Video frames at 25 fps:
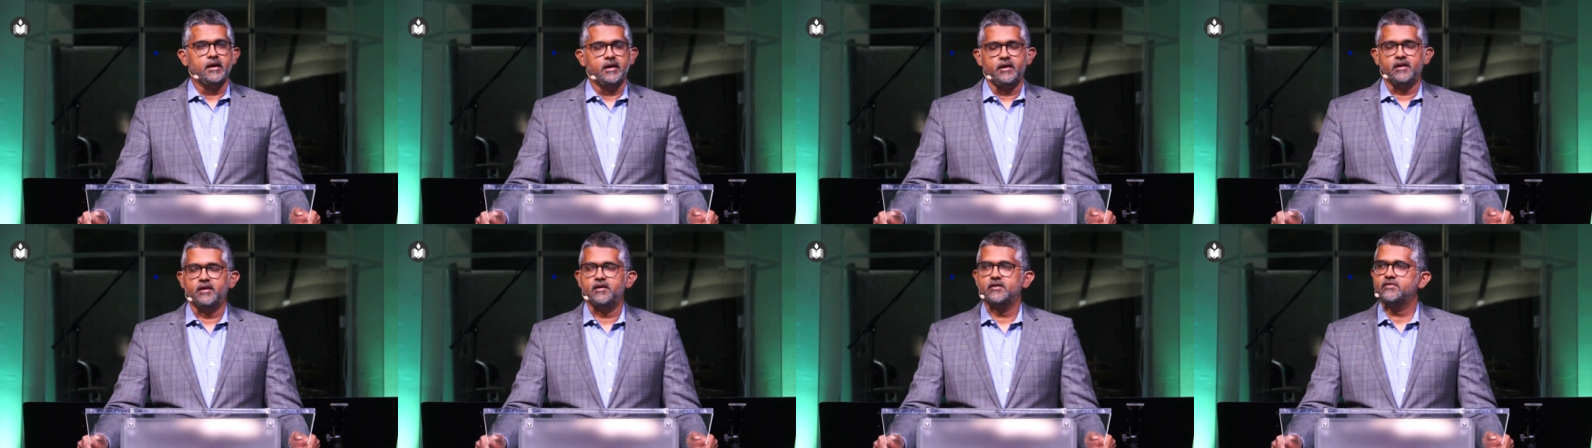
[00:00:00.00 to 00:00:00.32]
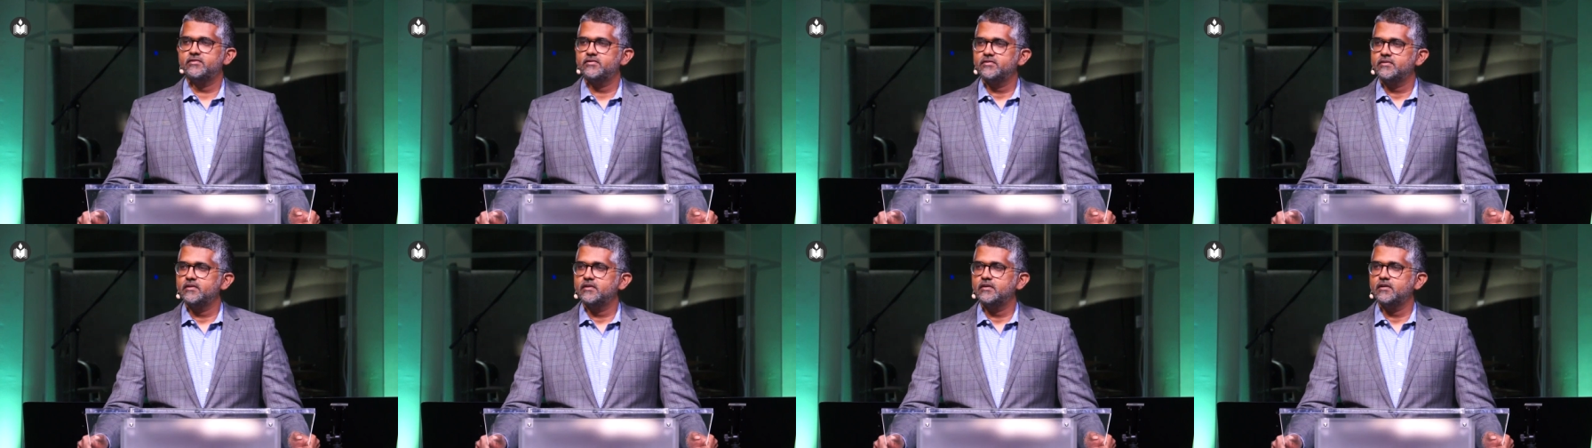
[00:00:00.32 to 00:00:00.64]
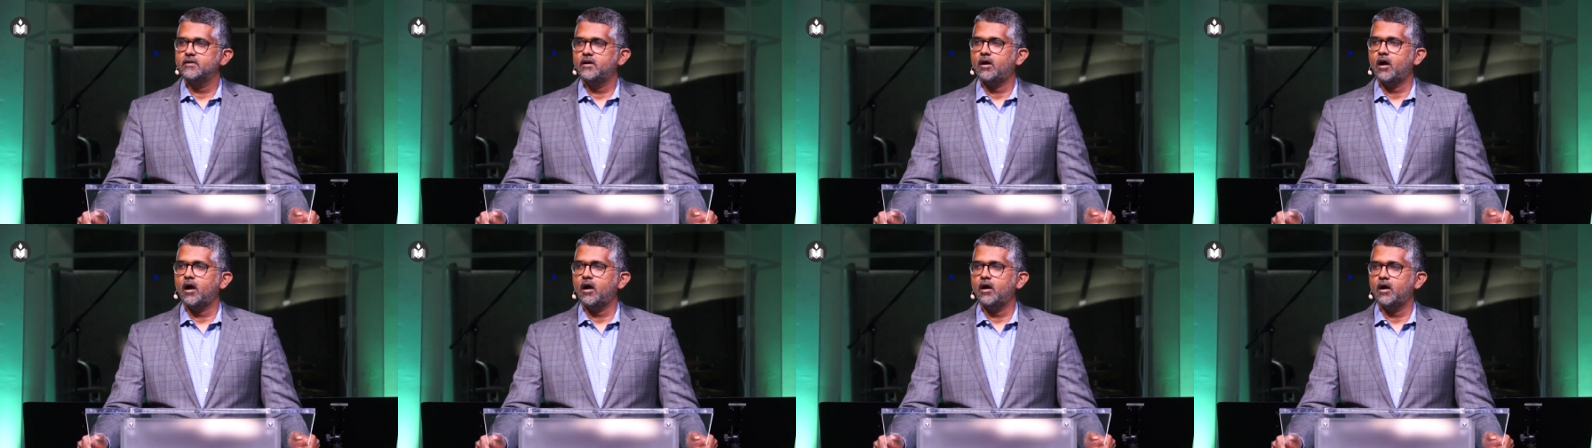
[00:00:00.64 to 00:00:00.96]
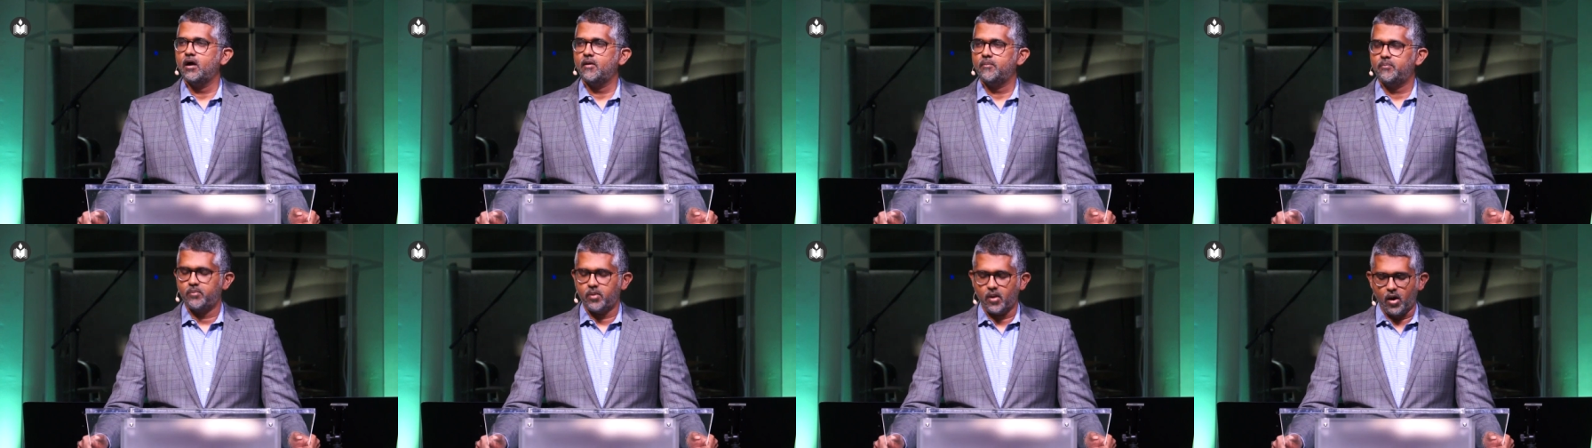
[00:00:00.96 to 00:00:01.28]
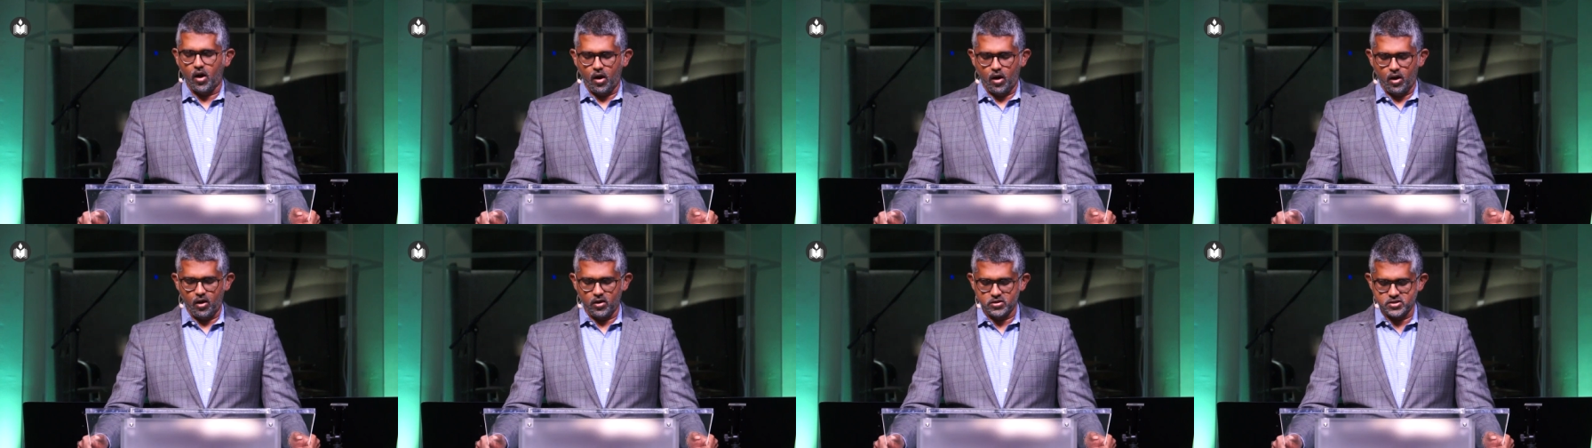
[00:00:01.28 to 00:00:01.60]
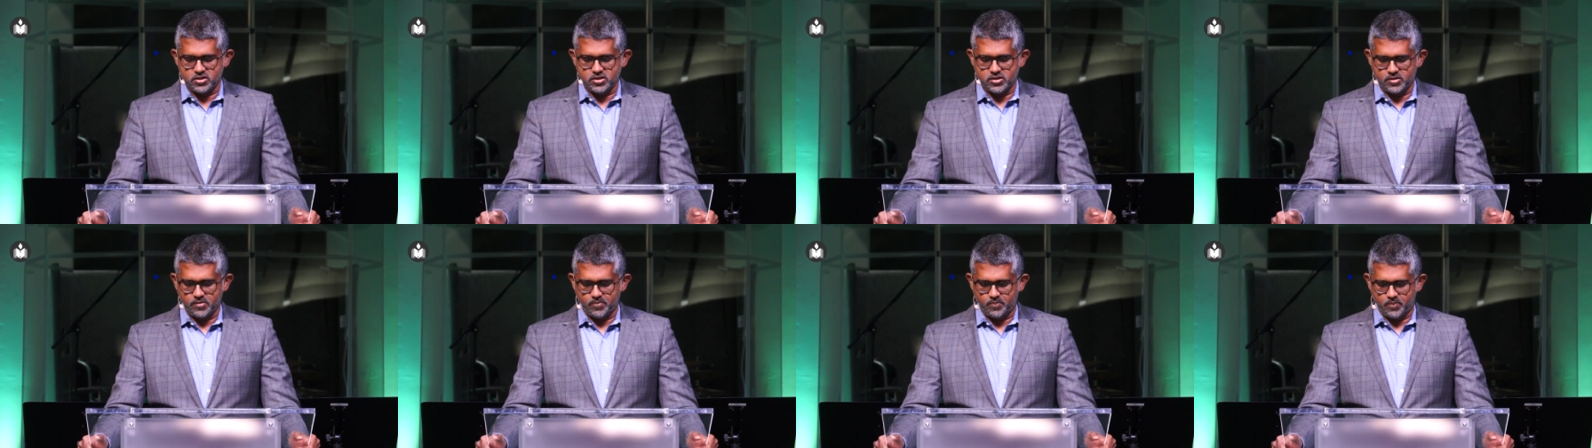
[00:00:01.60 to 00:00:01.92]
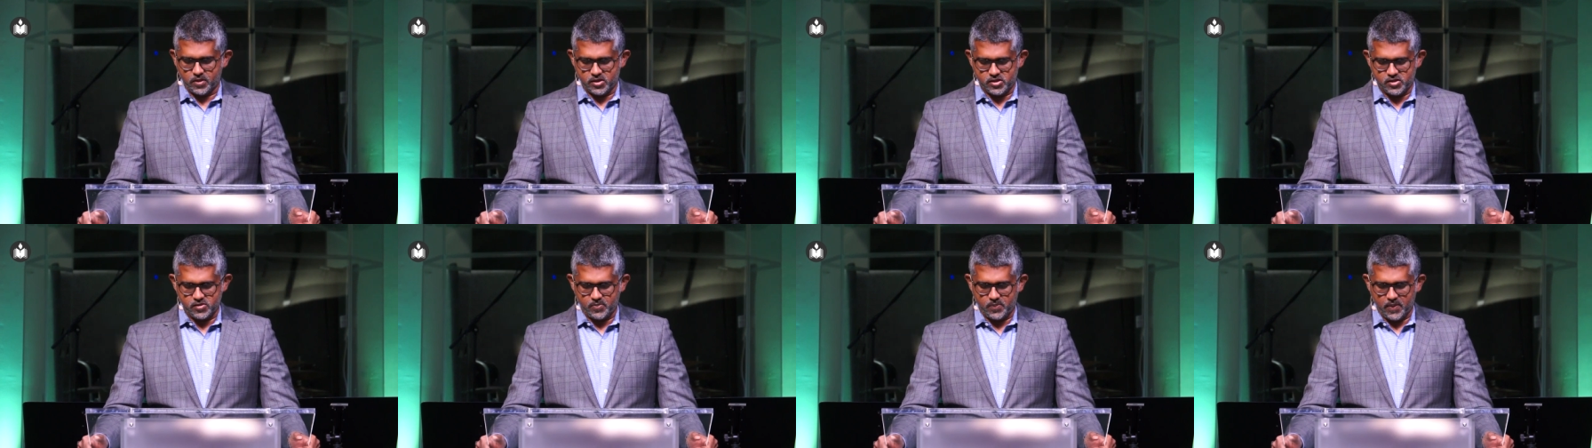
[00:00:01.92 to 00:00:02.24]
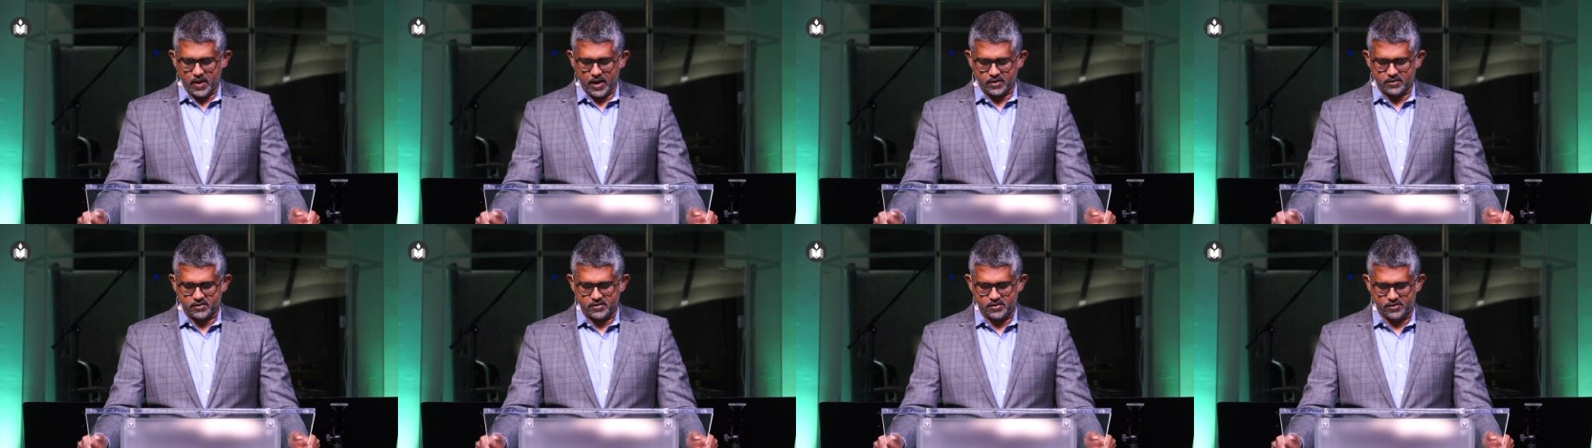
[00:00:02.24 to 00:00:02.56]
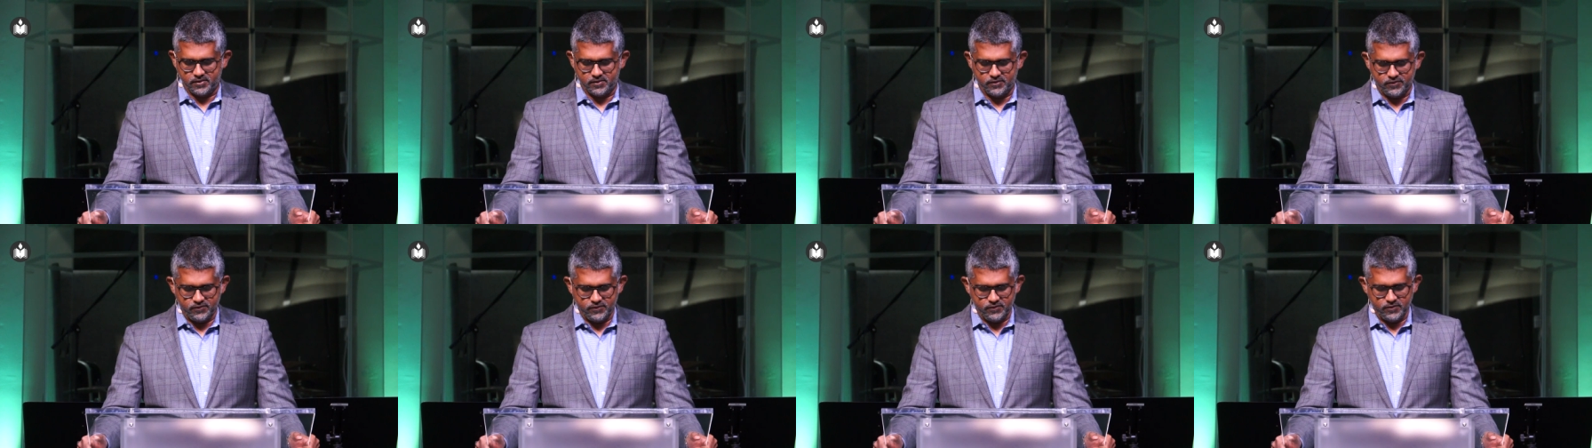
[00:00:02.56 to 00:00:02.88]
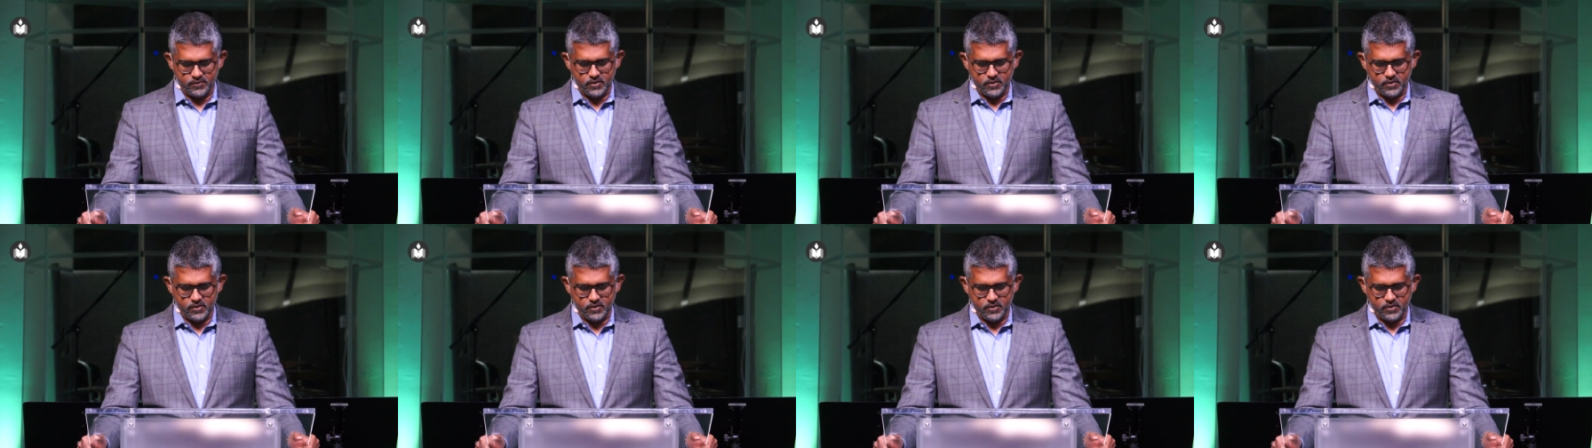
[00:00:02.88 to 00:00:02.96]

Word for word: is Uh, Paul's perspective,